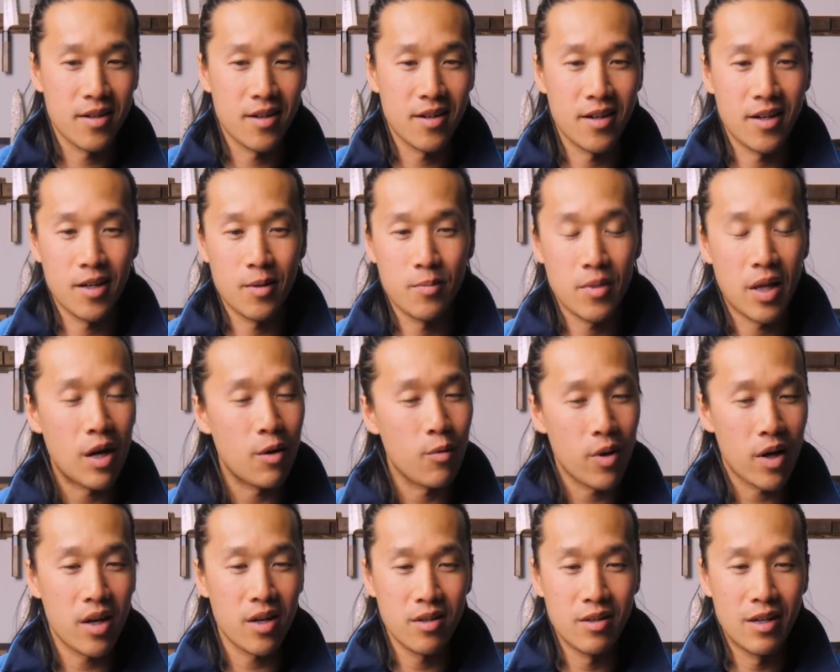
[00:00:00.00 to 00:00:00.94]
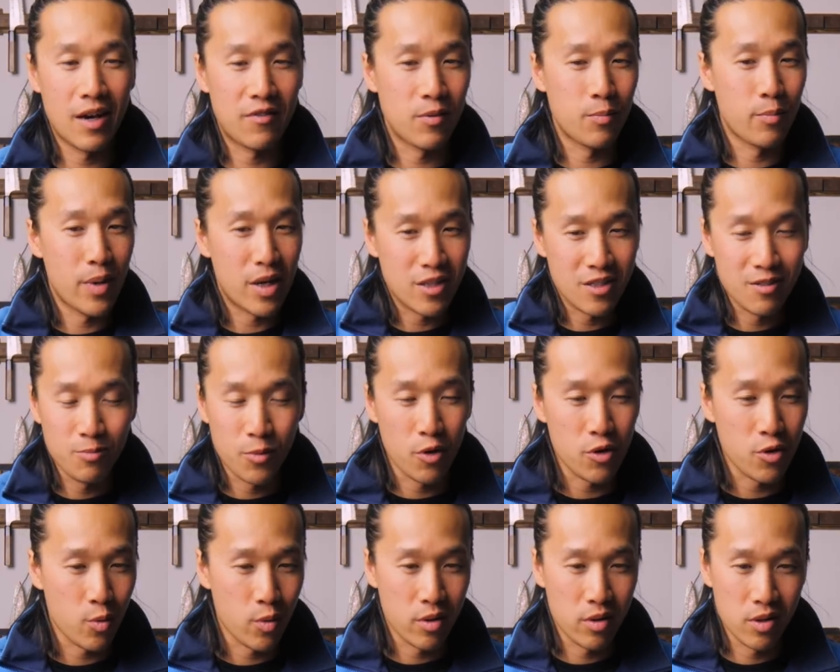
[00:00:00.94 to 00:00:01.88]
That way you have the best of
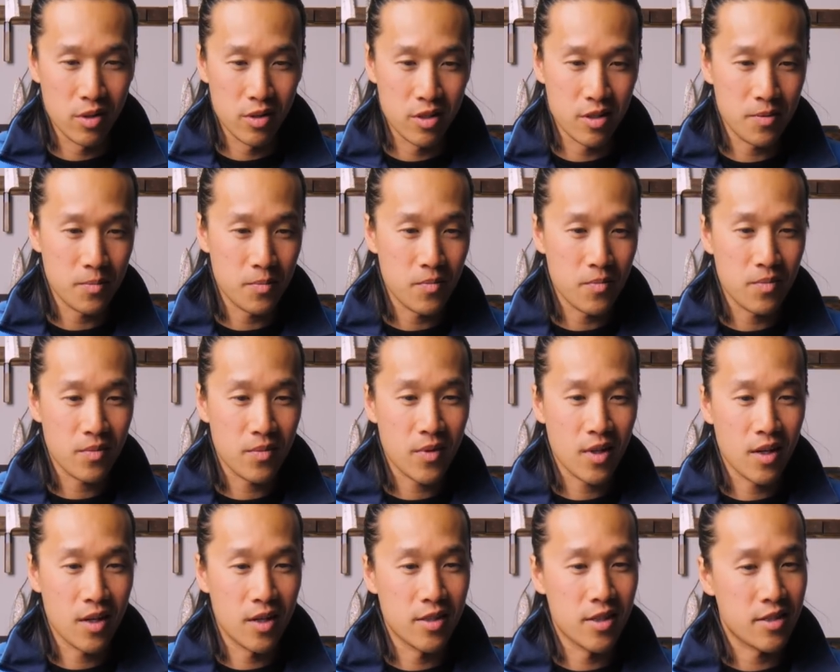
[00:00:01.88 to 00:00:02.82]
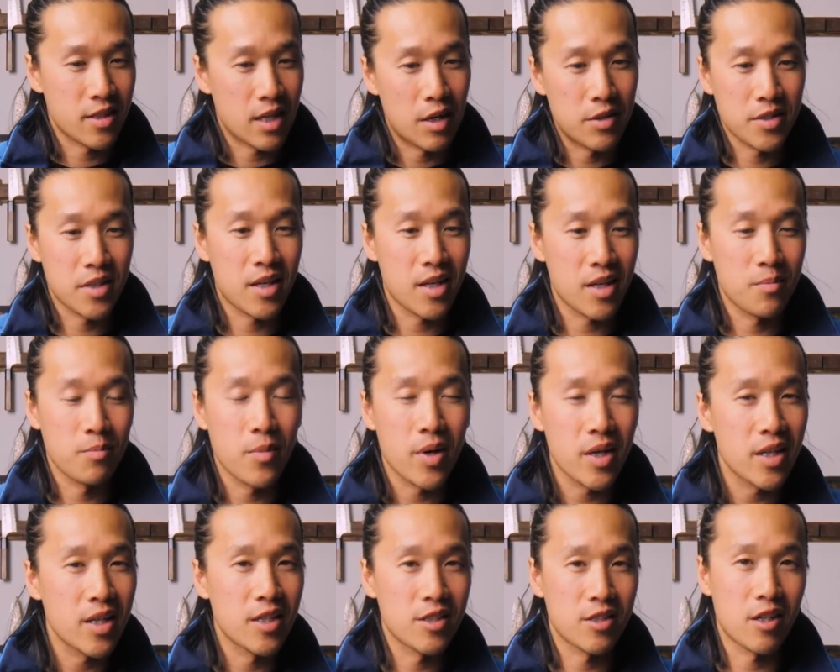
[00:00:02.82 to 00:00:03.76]
both worlds, because it sounds like
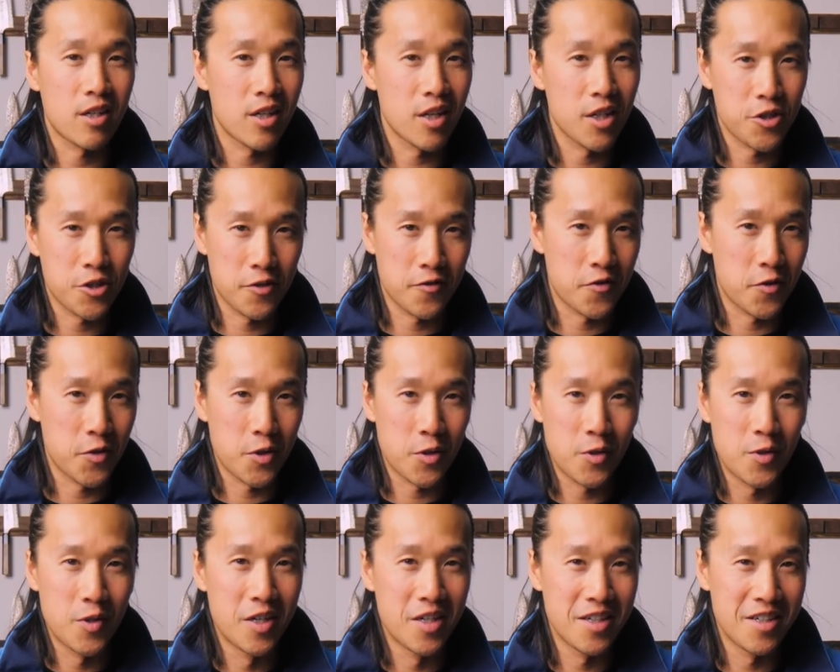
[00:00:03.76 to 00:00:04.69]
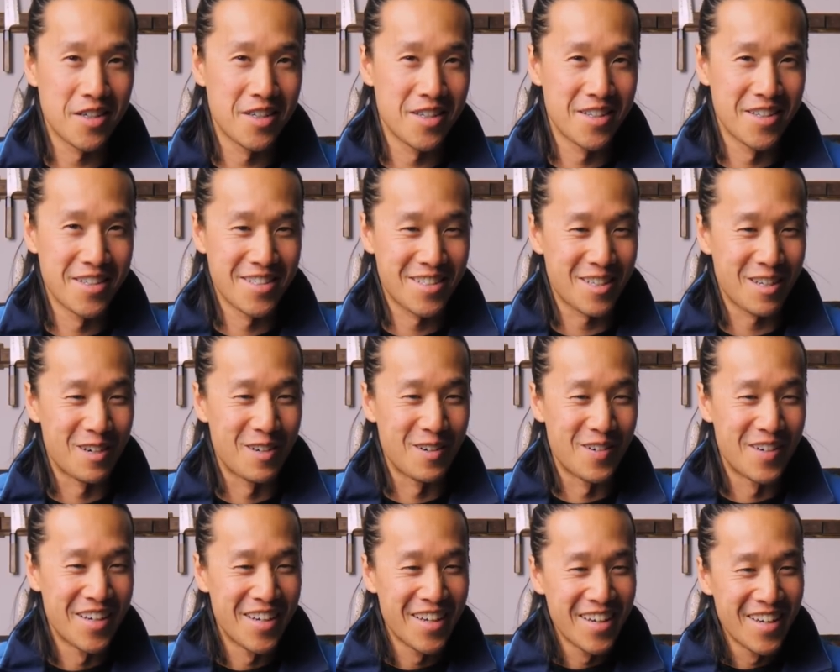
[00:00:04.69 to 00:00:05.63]
money is not an issue for you.
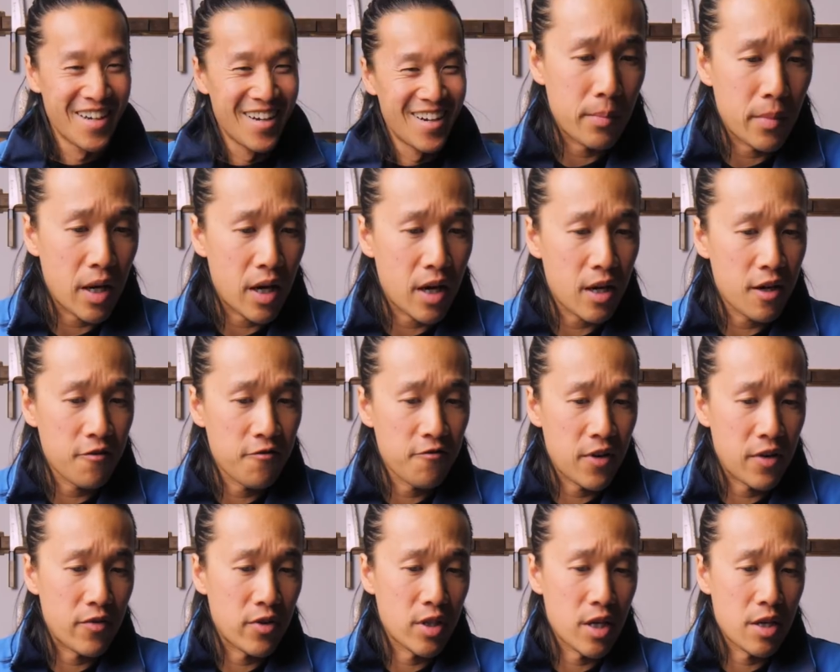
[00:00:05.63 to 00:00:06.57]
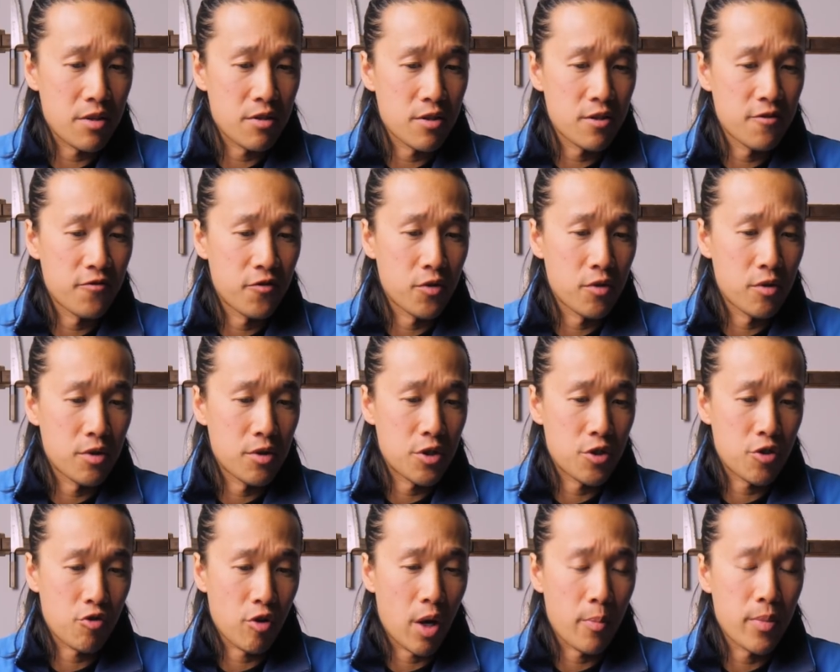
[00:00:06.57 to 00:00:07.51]
So my favorite leathers for
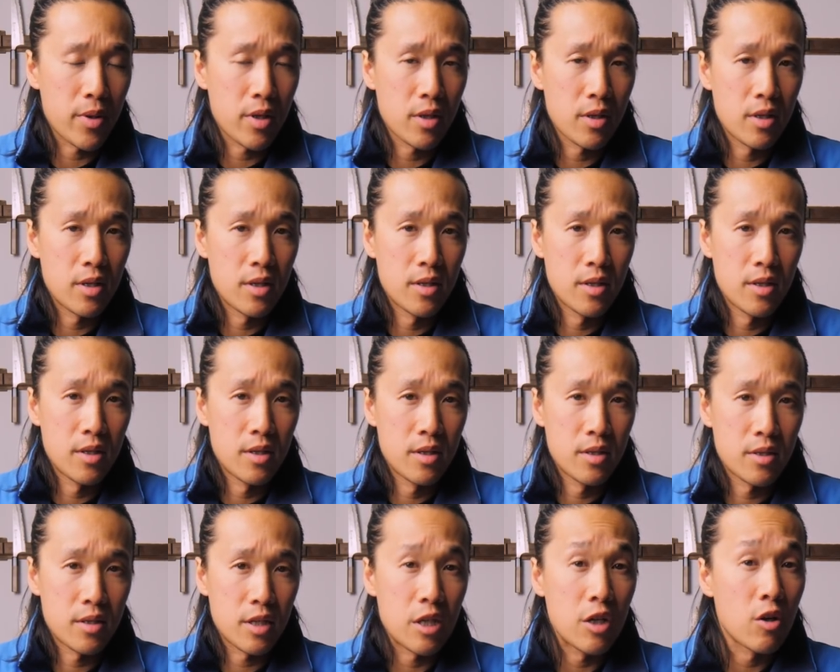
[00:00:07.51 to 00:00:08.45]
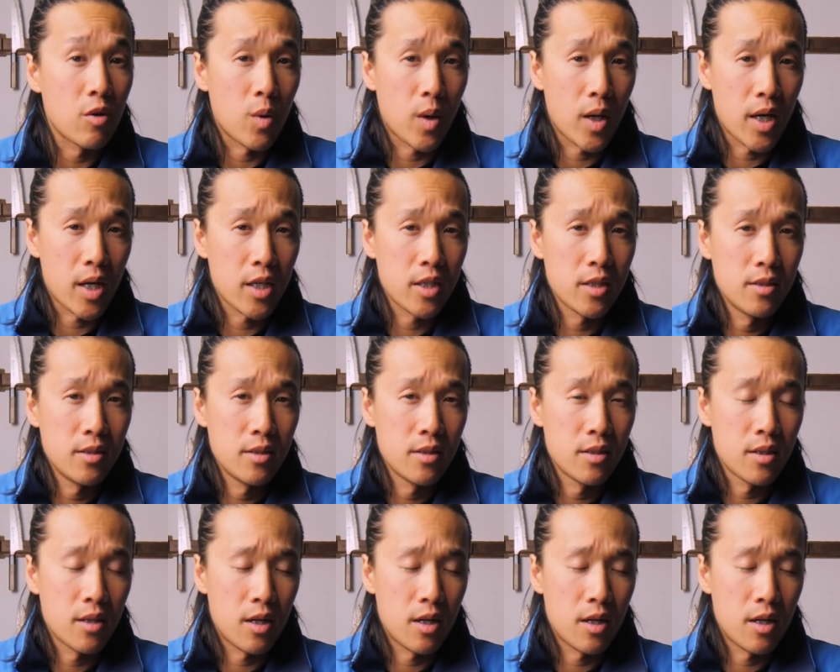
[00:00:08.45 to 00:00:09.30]
stropping is equine,